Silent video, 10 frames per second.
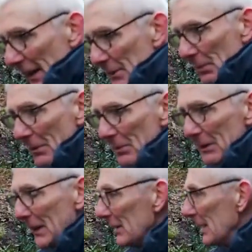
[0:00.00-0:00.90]
is
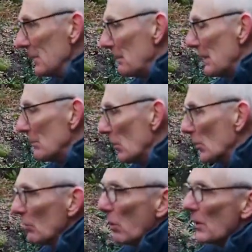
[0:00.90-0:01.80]
probably a little bit
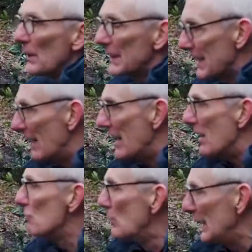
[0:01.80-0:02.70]
more of what the
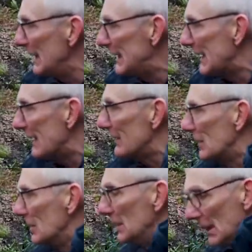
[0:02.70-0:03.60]
car really can
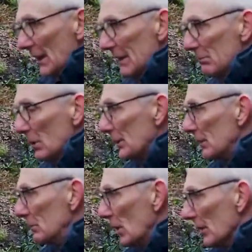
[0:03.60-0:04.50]
do in mud
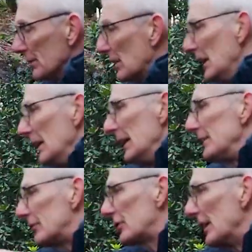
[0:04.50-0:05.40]
and ruts.
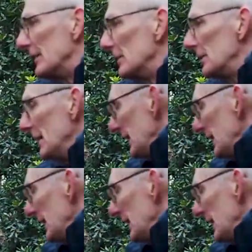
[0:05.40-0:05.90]
It's chilled,